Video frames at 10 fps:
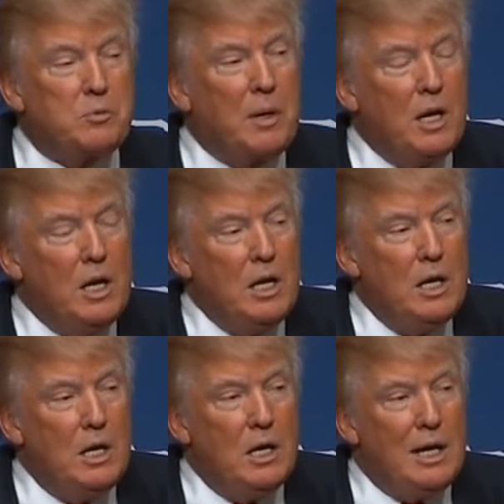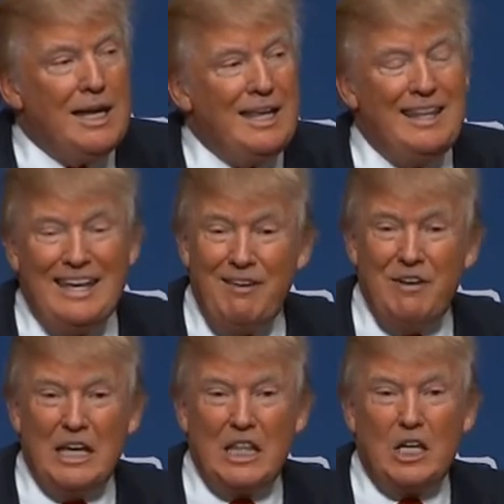But in the
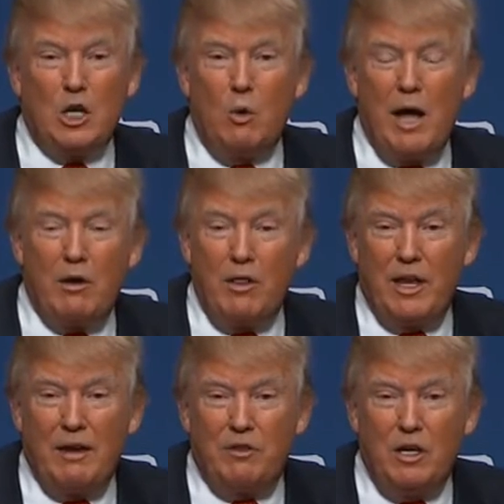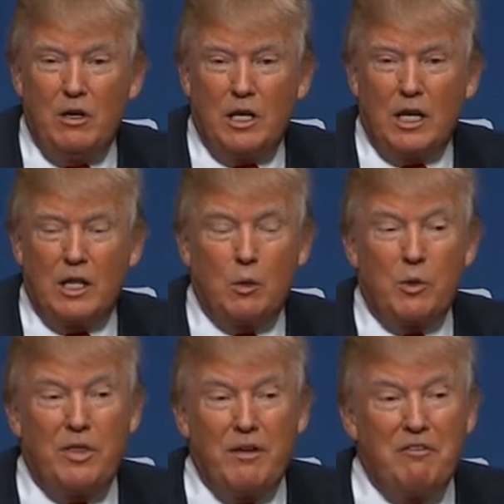evening, they'd go out and they'd have dinner together
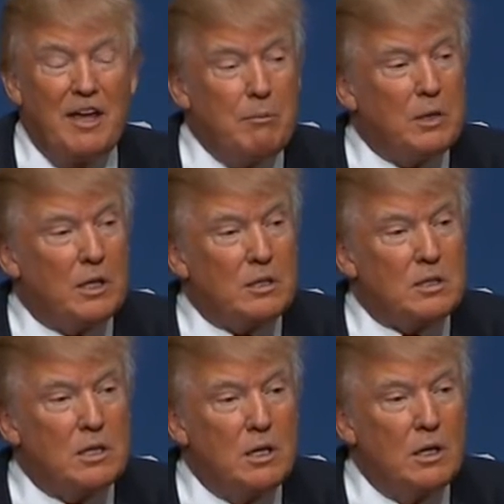with their families.